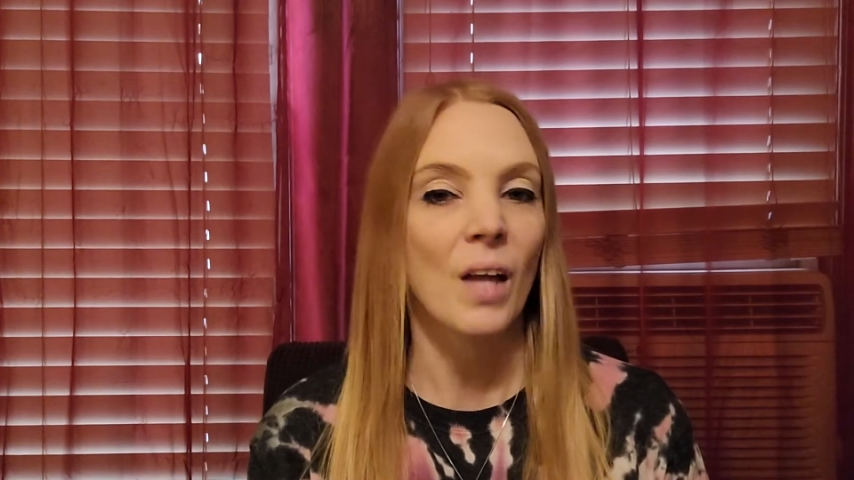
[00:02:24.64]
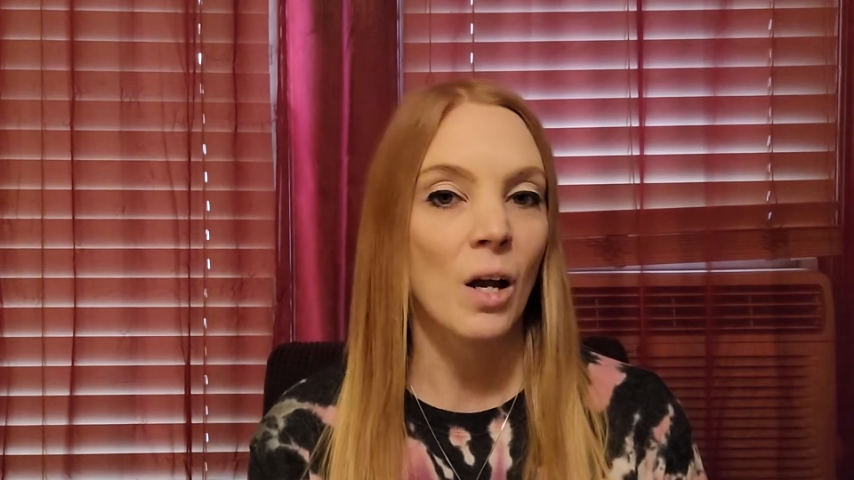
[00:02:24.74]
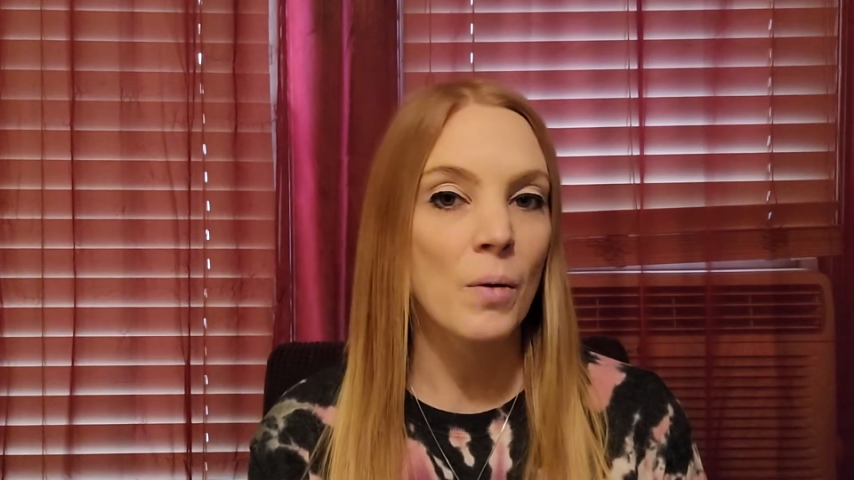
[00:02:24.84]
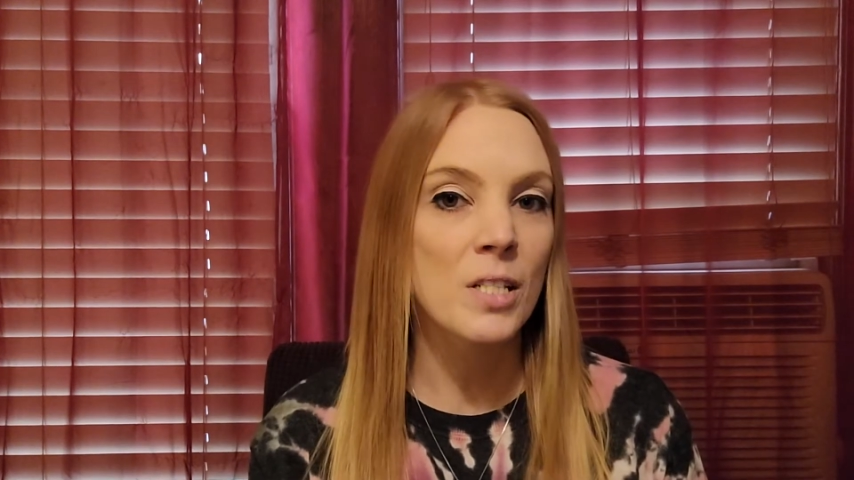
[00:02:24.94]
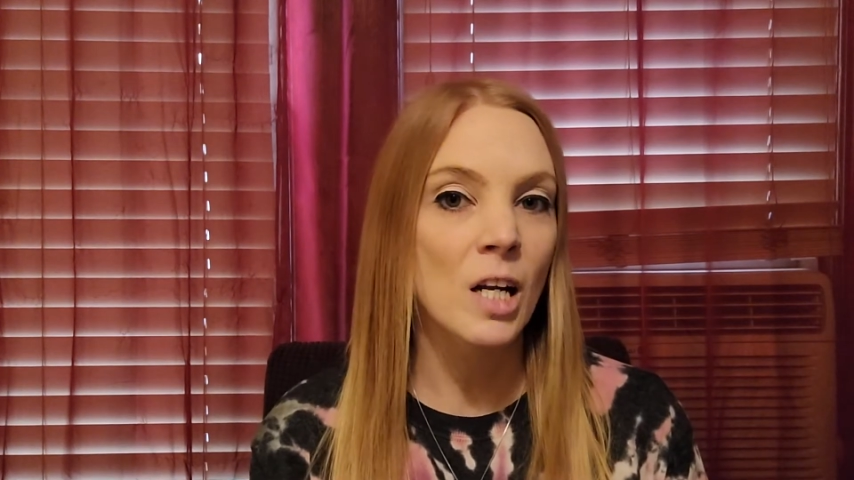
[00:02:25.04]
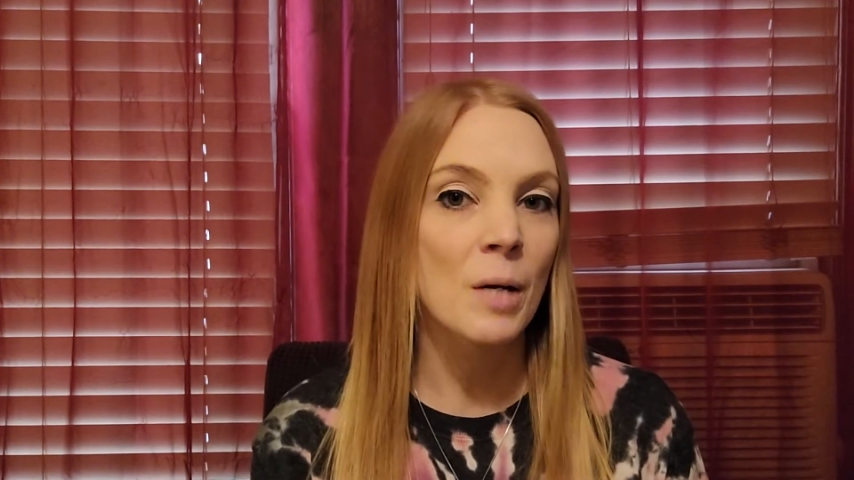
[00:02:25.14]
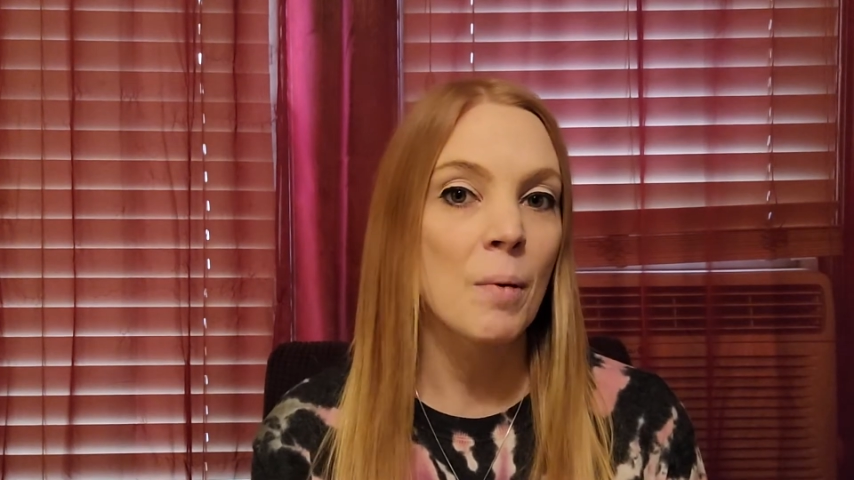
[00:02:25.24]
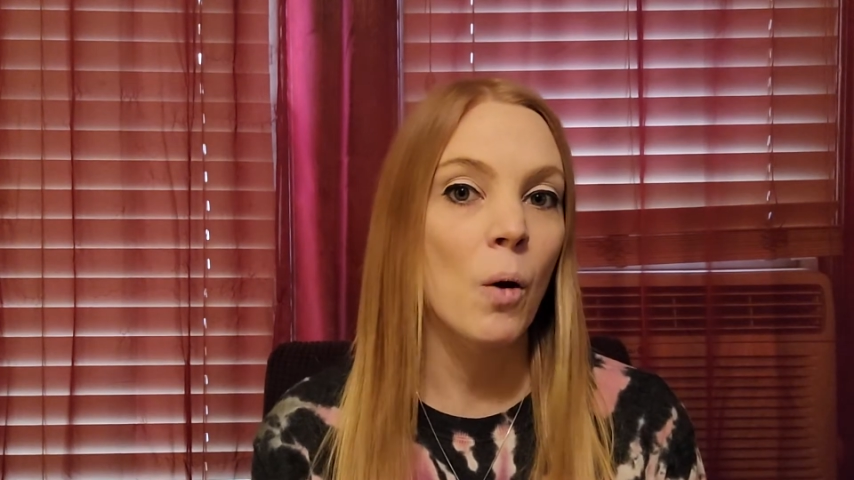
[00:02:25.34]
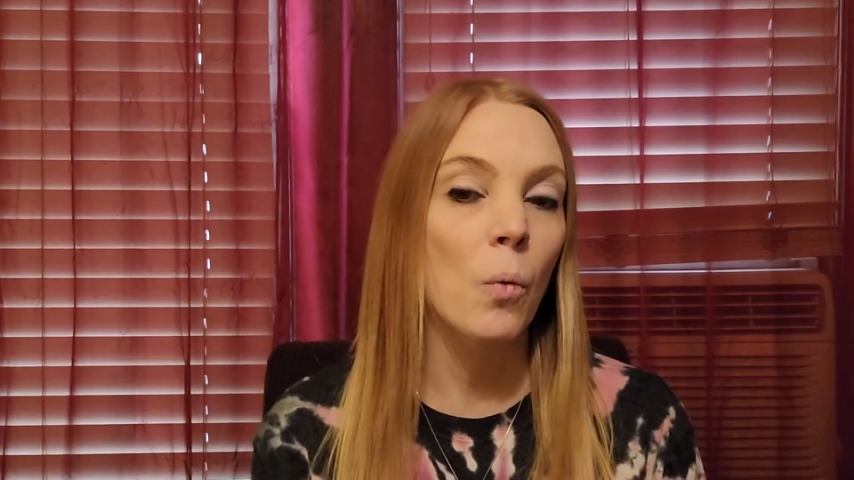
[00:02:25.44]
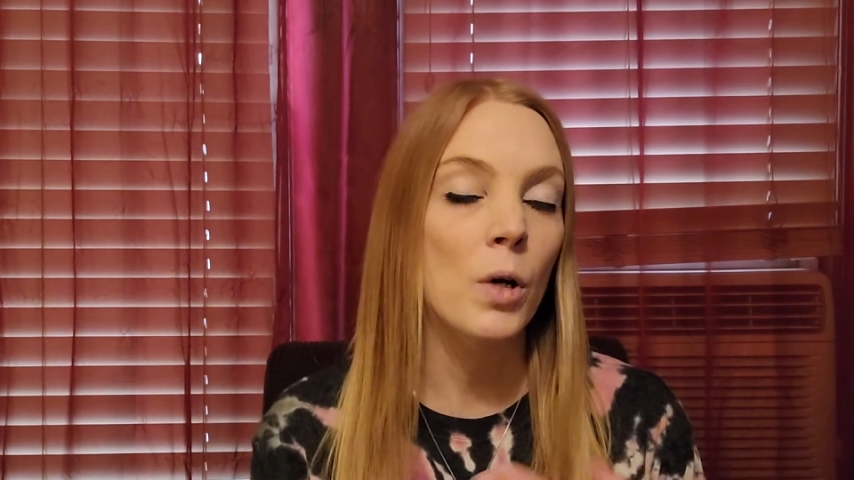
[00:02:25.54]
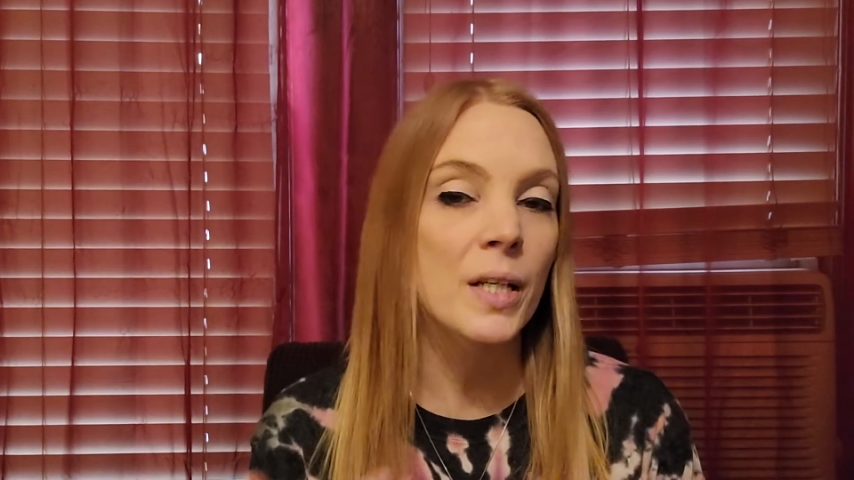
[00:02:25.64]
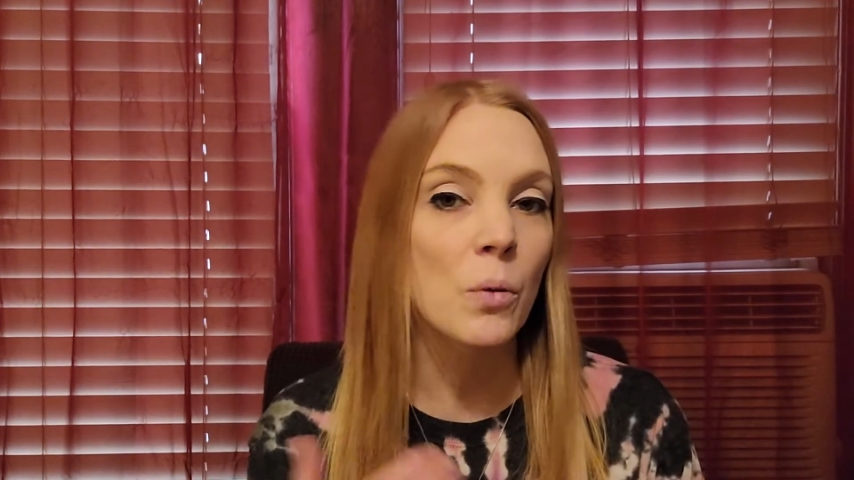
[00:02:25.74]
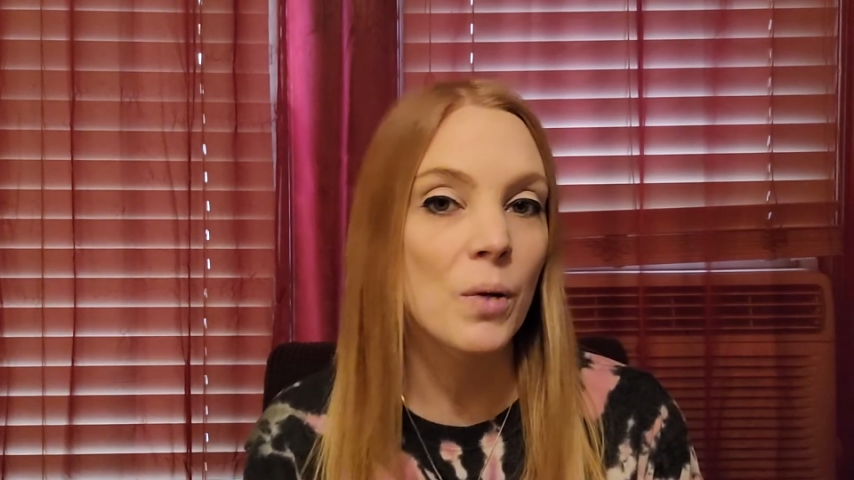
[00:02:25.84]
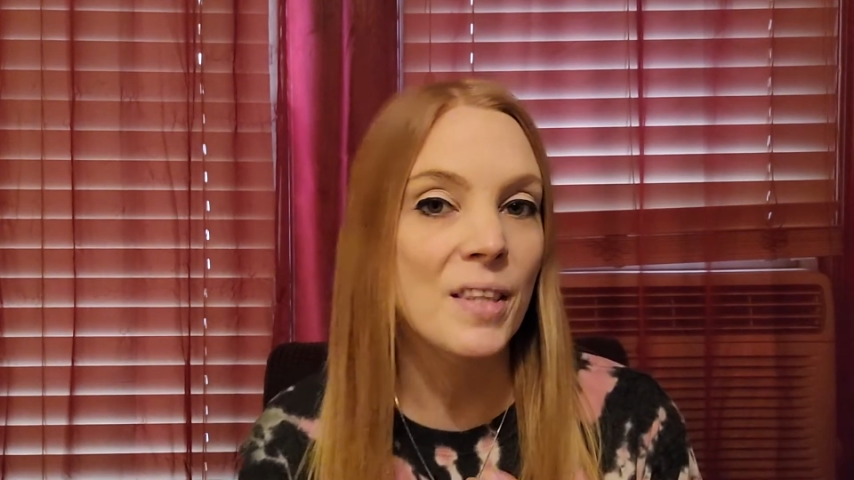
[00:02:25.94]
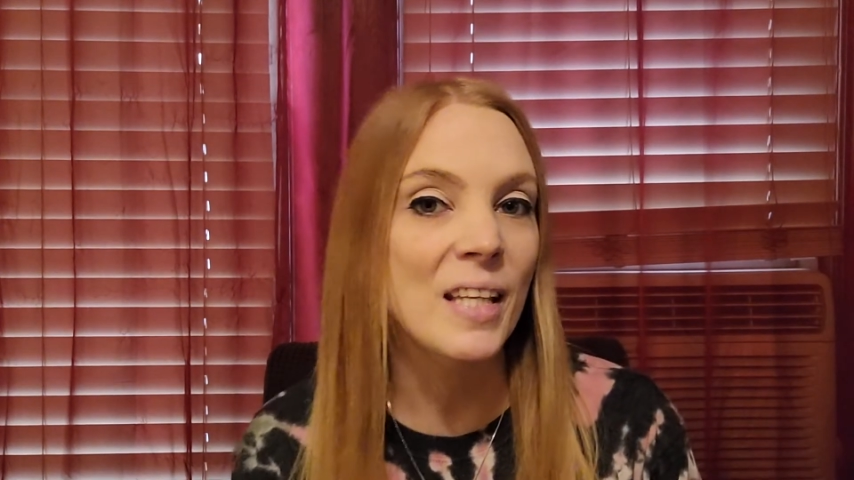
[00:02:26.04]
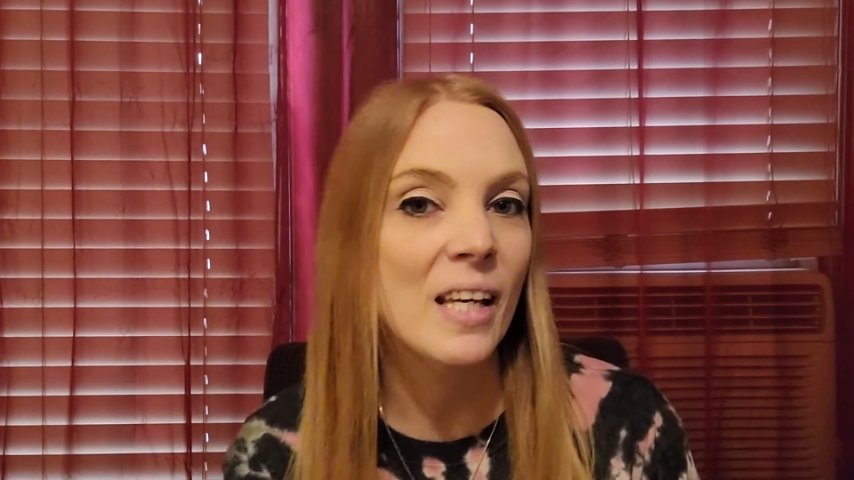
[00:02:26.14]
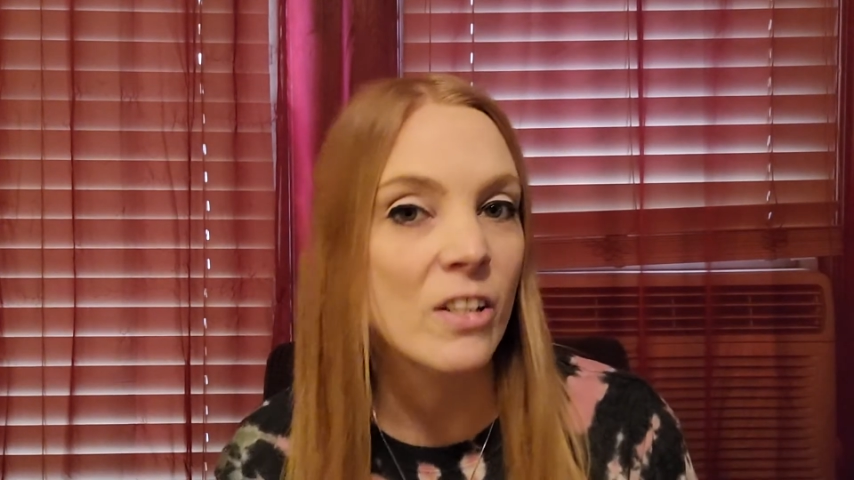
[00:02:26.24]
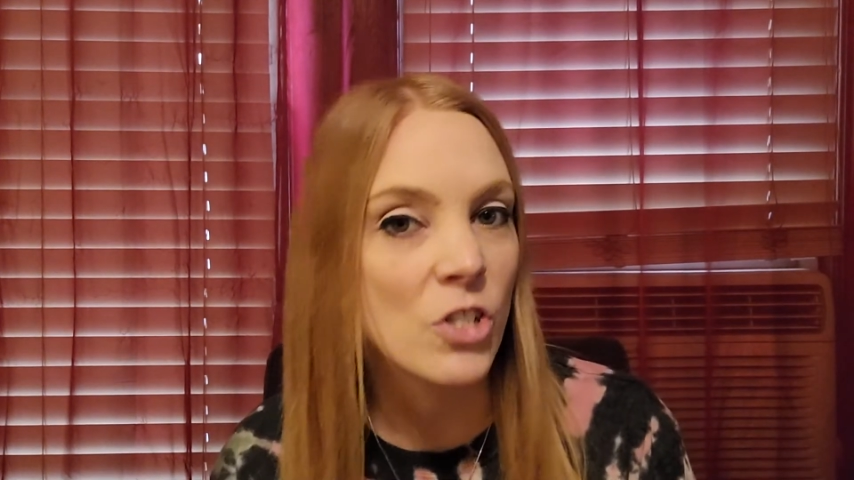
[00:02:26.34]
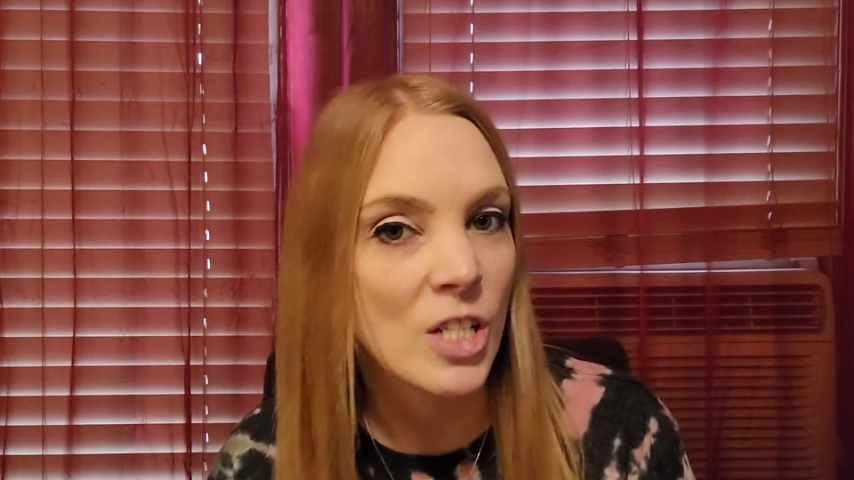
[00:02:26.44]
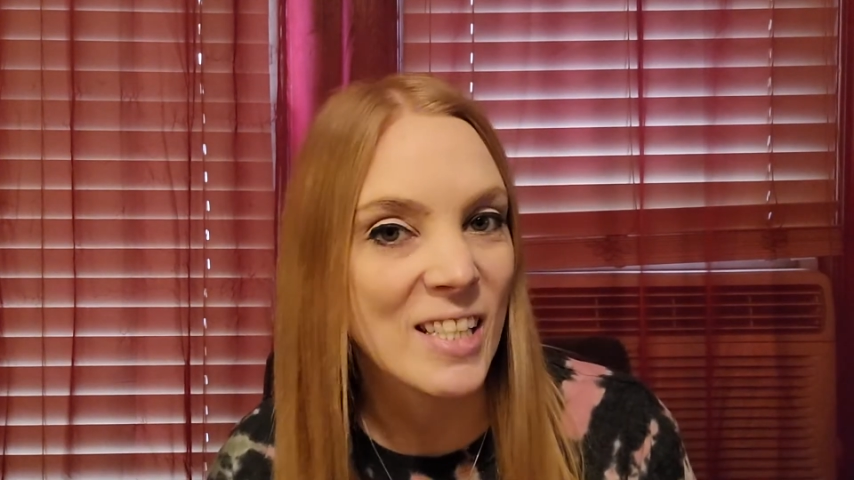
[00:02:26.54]
I always talk about working with the
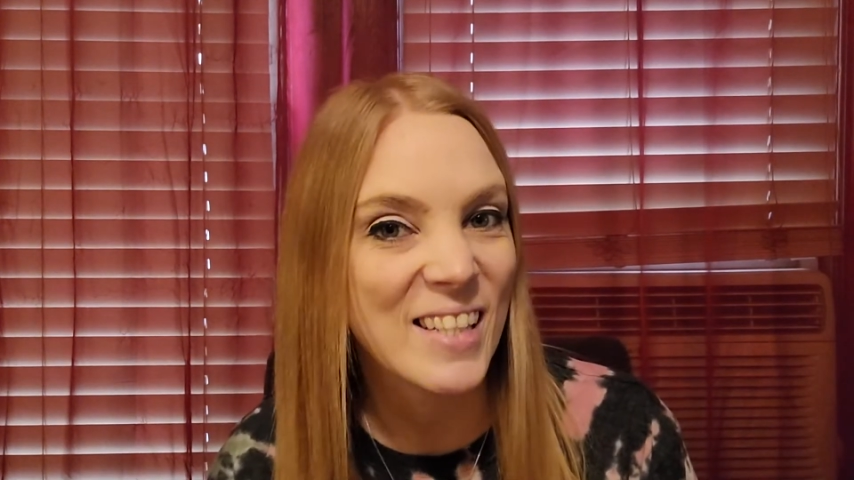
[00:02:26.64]
energies